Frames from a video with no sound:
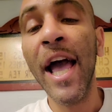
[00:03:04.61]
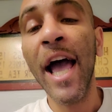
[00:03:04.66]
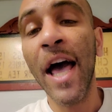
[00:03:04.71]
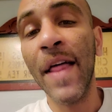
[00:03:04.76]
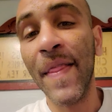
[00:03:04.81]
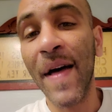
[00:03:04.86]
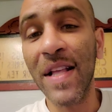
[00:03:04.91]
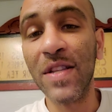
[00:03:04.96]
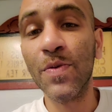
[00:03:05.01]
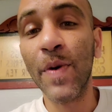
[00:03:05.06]

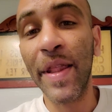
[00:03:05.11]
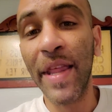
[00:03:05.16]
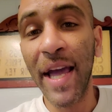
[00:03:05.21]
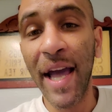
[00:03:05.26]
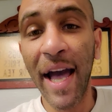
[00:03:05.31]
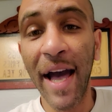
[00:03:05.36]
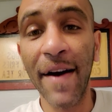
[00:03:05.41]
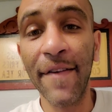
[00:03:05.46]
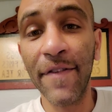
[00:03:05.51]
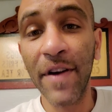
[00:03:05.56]
And that's why they
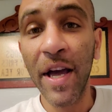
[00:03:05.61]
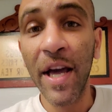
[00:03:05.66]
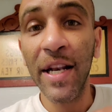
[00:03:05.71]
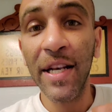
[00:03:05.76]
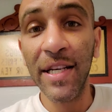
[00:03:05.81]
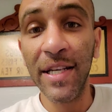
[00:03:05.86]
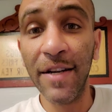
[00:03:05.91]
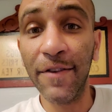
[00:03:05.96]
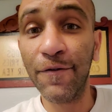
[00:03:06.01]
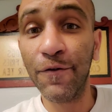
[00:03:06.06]
have
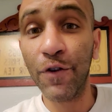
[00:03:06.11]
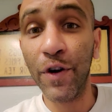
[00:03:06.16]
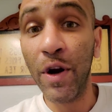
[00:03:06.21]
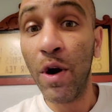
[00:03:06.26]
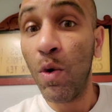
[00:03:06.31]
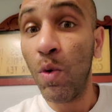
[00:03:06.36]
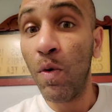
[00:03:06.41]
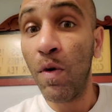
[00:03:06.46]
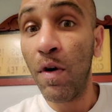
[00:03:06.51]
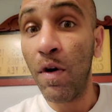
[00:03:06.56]
different
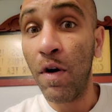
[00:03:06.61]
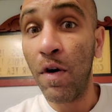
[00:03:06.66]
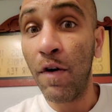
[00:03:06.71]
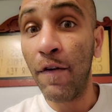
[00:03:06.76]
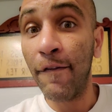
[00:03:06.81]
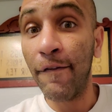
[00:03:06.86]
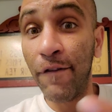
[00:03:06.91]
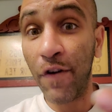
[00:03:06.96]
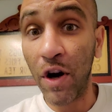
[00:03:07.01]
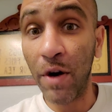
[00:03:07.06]

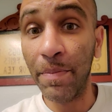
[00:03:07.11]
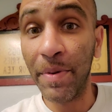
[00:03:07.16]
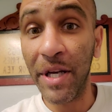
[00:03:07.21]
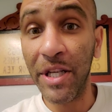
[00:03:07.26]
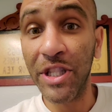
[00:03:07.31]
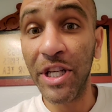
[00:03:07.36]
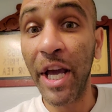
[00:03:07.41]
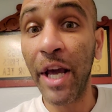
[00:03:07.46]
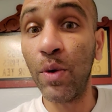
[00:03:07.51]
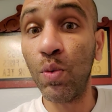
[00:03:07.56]

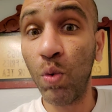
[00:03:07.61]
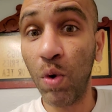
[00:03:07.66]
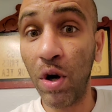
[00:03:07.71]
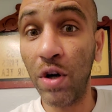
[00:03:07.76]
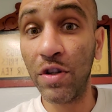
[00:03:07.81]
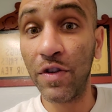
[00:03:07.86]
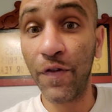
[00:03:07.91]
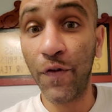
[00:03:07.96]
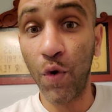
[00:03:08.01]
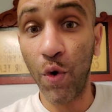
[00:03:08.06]
verbiage and
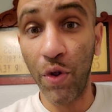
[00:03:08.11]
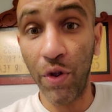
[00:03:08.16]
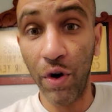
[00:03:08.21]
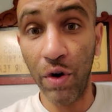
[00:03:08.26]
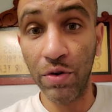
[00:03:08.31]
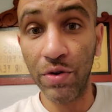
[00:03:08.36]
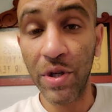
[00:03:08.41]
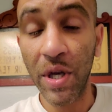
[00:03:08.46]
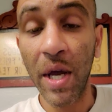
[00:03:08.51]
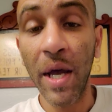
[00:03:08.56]
words for
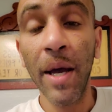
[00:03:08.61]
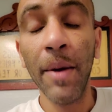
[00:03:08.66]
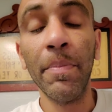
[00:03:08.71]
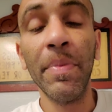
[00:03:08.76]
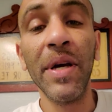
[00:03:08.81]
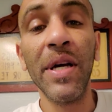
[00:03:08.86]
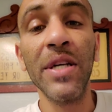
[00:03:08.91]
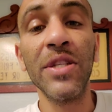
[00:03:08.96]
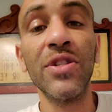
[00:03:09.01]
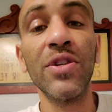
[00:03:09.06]
those,
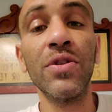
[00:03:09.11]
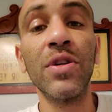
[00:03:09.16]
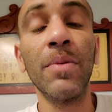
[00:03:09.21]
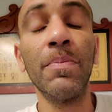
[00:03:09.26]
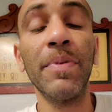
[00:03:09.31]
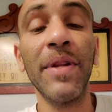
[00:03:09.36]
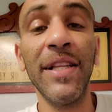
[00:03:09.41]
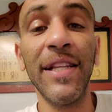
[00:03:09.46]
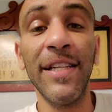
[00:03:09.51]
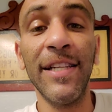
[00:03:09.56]
because they're
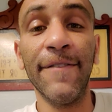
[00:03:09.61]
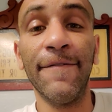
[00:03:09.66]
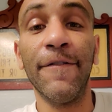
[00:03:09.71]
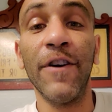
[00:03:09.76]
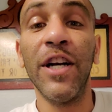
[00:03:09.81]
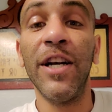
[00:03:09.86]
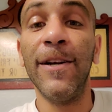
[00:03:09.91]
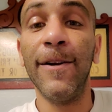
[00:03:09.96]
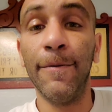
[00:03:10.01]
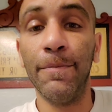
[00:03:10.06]
completely
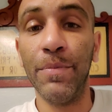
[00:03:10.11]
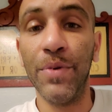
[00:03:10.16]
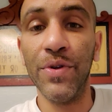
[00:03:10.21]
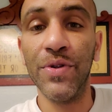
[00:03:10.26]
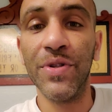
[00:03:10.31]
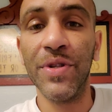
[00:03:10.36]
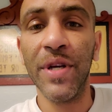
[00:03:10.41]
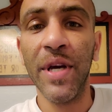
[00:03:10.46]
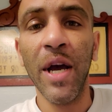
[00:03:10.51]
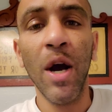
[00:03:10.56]
different
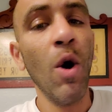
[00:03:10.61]
numbers.